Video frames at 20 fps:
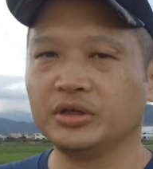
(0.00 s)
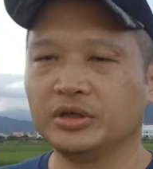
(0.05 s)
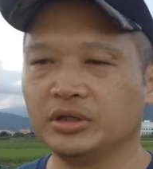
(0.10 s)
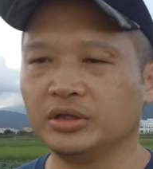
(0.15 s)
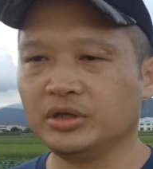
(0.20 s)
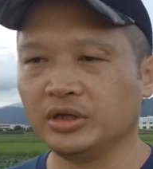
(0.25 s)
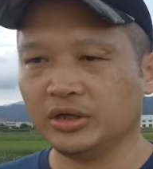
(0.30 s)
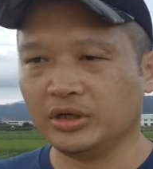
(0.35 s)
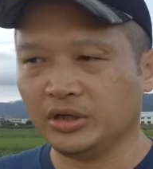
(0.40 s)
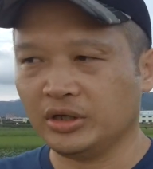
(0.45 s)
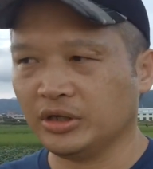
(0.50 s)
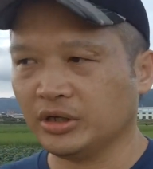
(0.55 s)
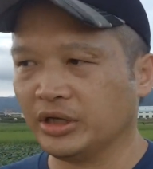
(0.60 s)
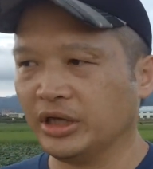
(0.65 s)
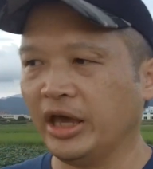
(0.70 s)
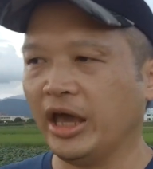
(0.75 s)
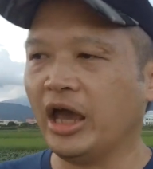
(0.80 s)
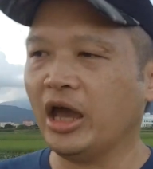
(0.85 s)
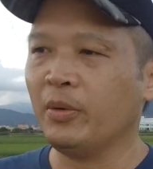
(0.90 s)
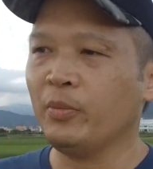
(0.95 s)
The
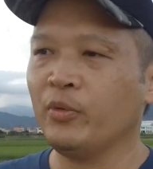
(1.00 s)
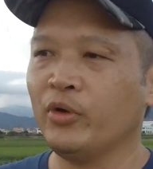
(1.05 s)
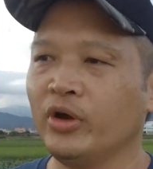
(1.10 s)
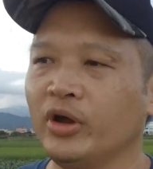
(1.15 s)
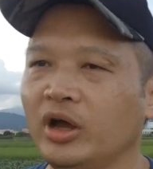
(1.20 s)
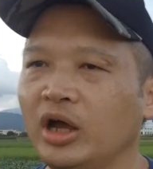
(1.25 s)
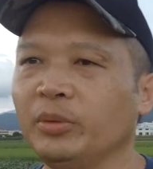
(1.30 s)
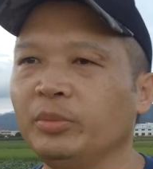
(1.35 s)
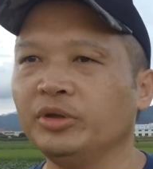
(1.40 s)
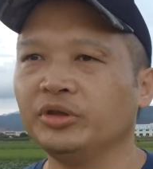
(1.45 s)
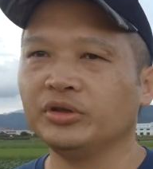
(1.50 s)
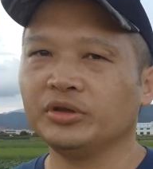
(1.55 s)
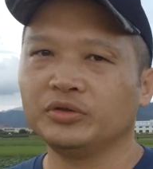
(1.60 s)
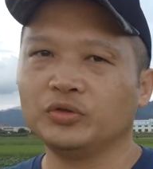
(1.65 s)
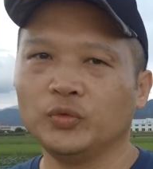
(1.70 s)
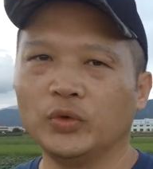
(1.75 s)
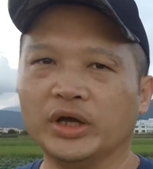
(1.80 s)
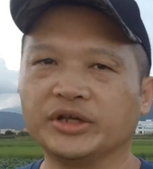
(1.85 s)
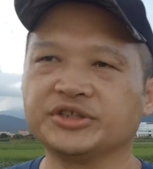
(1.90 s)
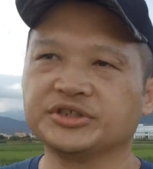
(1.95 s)
camera, I mean the
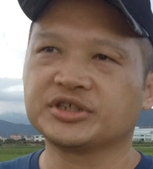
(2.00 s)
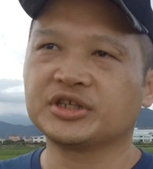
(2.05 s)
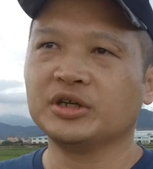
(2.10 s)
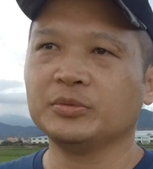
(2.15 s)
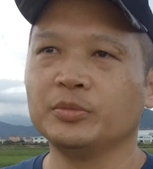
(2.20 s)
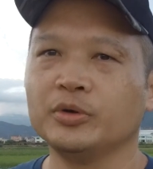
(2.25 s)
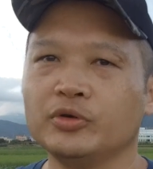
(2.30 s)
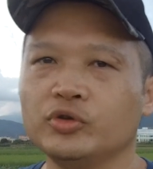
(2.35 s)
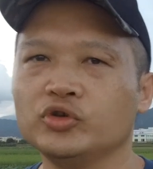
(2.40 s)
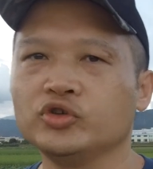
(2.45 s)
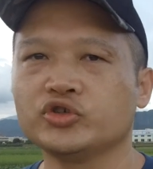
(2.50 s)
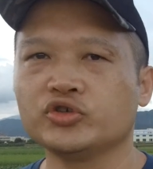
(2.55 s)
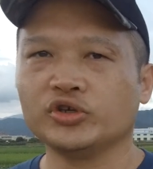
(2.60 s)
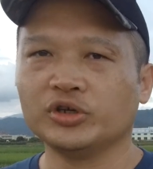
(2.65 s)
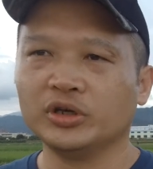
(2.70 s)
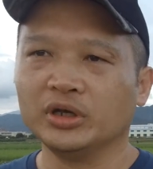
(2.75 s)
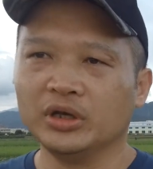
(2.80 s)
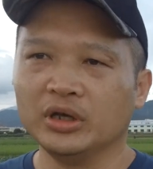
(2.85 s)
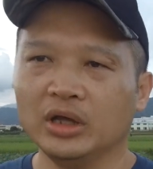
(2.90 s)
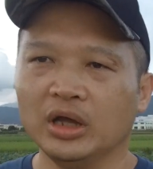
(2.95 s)
3-axis gimbal,
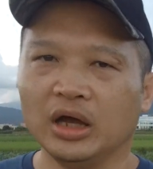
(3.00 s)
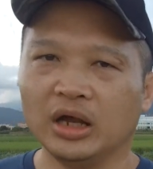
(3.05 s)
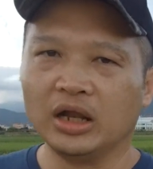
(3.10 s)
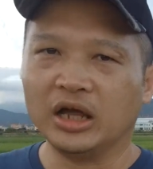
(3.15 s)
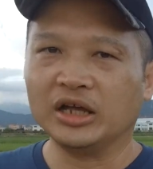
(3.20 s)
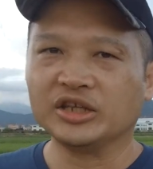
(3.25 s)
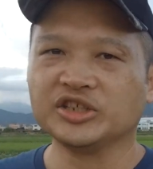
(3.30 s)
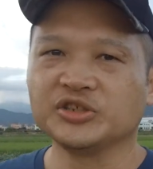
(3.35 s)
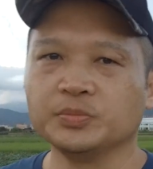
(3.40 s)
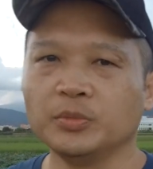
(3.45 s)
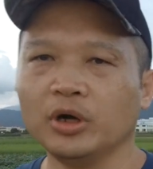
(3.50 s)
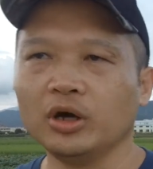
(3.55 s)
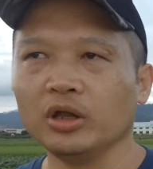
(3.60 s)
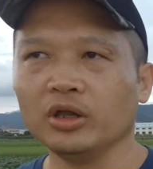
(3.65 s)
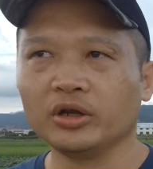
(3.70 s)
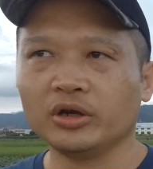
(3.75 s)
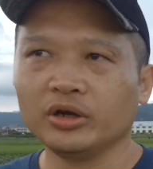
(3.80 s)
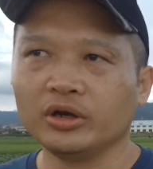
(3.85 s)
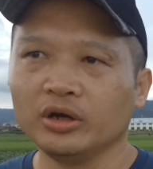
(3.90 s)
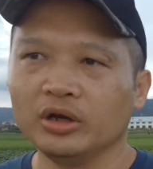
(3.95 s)
usually a lot
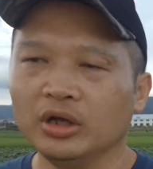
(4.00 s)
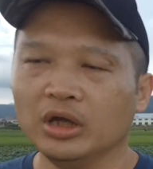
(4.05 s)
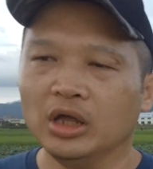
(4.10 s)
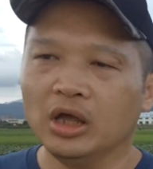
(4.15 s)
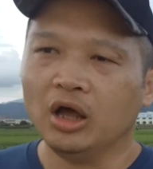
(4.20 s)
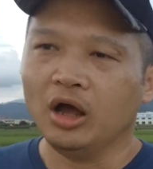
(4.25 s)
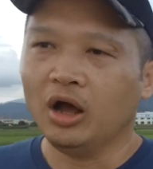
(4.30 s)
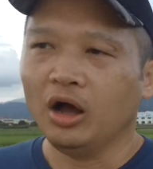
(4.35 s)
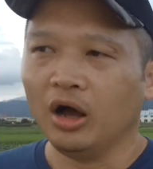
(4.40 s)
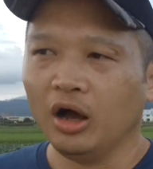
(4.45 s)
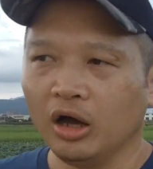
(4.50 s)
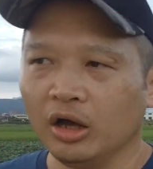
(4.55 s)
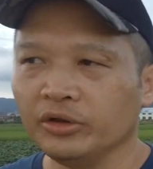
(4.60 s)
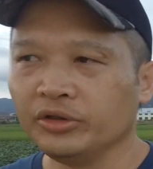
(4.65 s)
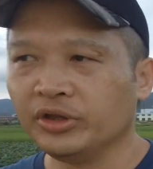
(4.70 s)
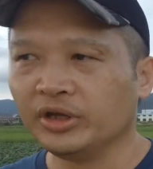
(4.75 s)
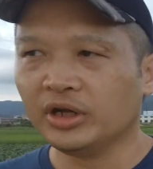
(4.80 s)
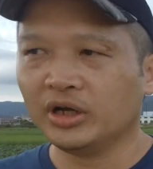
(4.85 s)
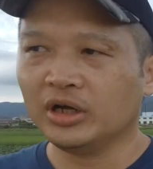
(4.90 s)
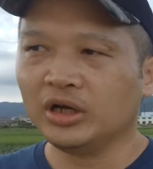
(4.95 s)
smaller.
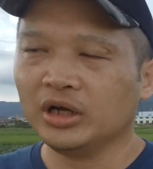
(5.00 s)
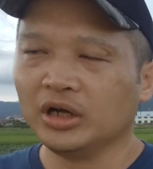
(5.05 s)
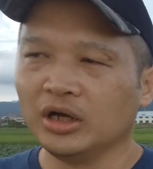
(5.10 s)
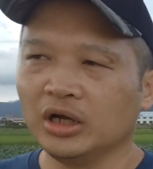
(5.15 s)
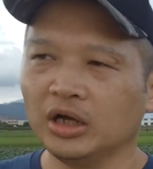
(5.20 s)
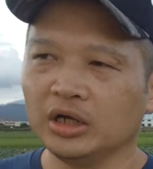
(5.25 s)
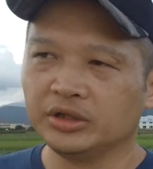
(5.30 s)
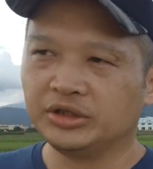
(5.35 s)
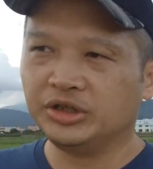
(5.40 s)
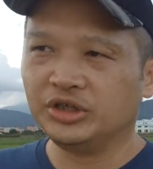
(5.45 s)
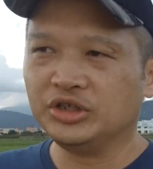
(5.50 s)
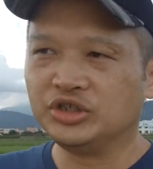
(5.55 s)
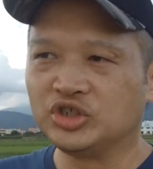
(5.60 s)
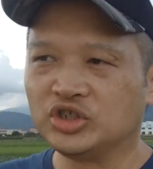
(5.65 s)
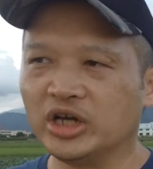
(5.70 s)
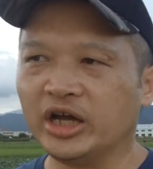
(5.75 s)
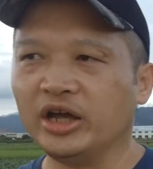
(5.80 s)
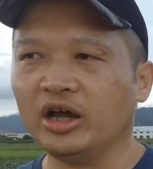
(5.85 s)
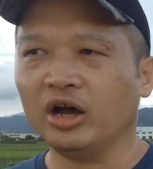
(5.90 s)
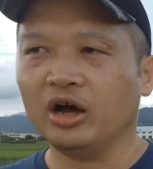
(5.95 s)
On the
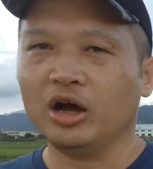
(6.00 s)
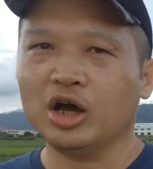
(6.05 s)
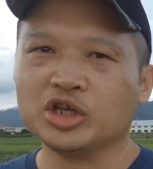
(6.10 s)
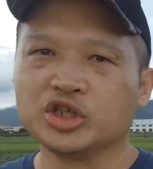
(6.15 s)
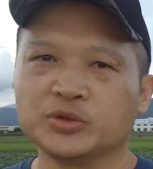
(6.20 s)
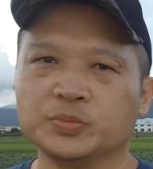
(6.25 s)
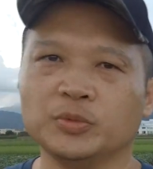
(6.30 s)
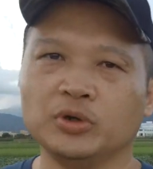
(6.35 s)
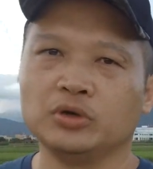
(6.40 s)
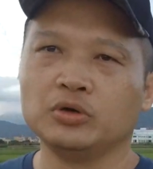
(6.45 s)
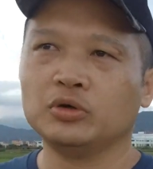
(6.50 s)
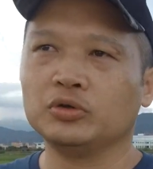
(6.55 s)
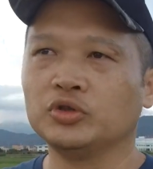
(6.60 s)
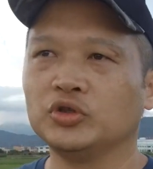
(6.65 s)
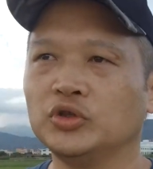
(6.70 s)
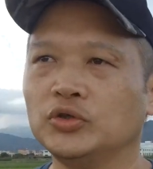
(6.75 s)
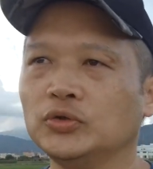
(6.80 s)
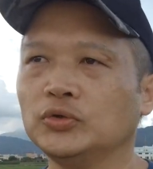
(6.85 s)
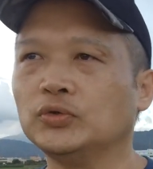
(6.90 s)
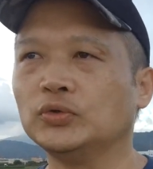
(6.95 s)
DJI Osmo
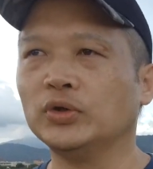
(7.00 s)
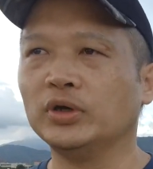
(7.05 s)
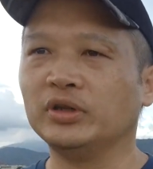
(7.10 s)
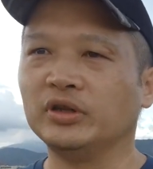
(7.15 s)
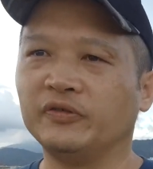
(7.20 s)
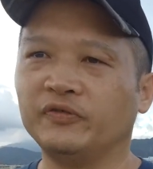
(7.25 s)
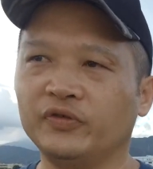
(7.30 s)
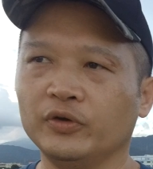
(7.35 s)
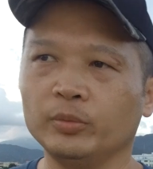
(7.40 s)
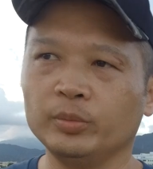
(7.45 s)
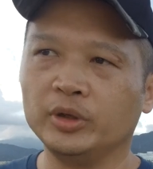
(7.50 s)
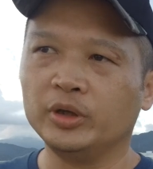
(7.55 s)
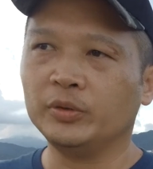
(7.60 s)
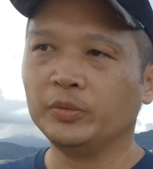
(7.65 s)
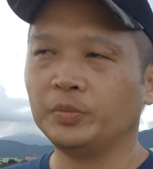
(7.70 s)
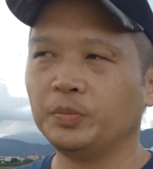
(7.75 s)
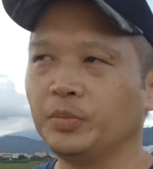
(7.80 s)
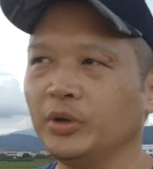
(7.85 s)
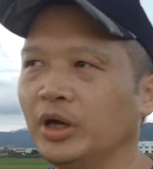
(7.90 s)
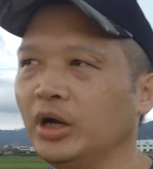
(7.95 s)
2 and the Filmy
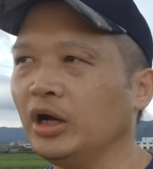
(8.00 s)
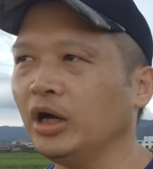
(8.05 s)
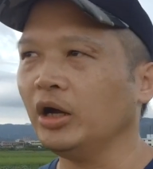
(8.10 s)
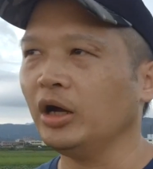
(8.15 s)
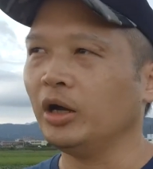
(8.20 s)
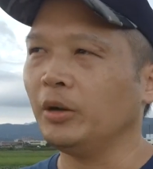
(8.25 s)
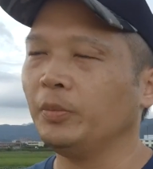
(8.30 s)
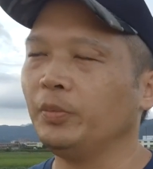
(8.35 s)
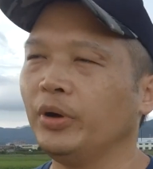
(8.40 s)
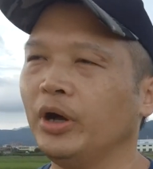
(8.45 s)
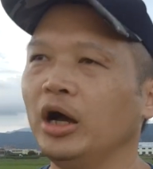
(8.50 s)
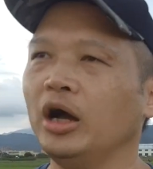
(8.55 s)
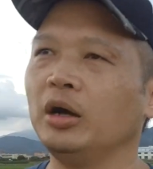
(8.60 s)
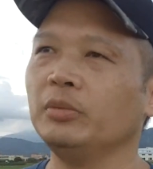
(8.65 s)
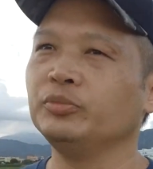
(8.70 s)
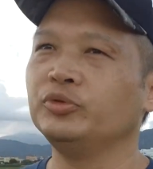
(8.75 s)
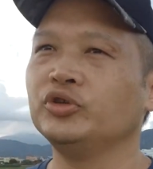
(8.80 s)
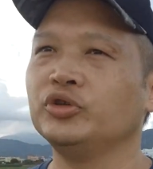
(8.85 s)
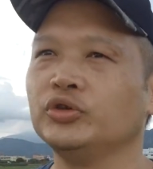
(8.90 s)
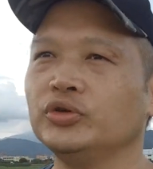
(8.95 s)

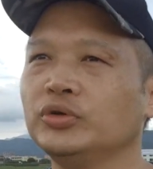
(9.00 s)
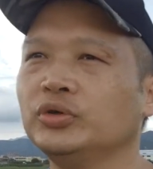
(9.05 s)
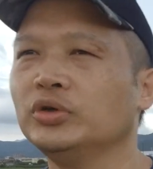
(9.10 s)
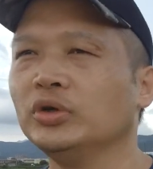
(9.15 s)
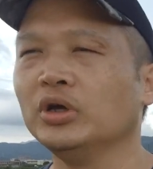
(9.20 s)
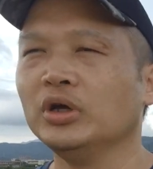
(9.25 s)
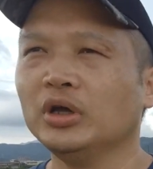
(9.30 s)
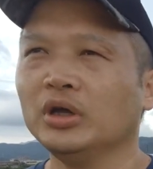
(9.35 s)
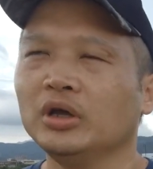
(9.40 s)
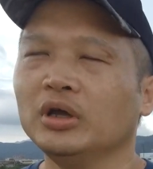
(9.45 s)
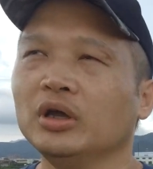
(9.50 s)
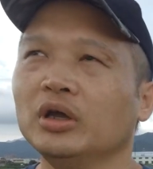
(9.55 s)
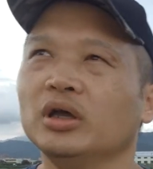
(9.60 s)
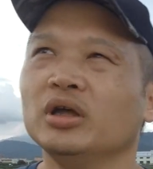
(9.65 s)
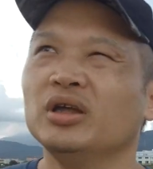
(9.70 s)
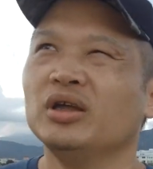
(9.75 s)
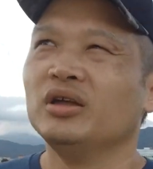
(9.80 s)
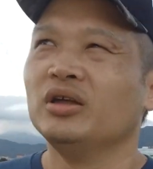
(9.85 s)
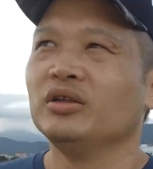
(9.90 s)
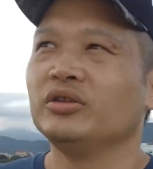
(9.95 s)
Palm 2,
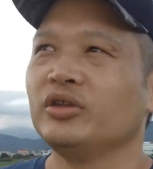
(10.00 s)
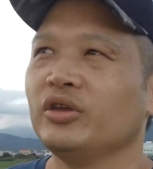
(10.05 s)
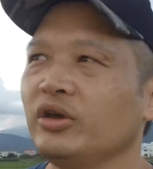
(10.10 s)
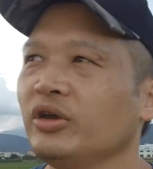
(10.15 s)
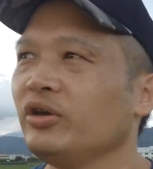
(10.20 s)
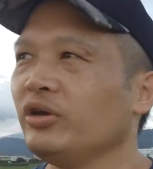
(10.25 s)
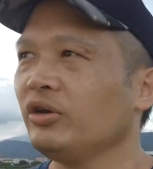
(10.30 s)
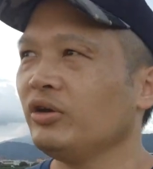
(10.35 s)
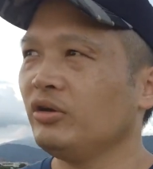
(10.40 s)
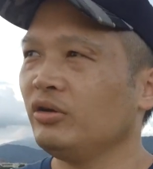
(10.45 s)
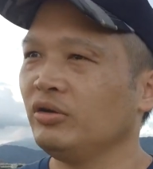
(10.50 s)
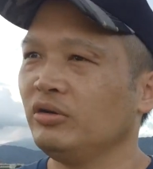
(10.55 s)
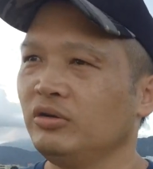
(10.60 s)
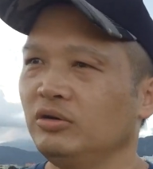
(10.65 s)
their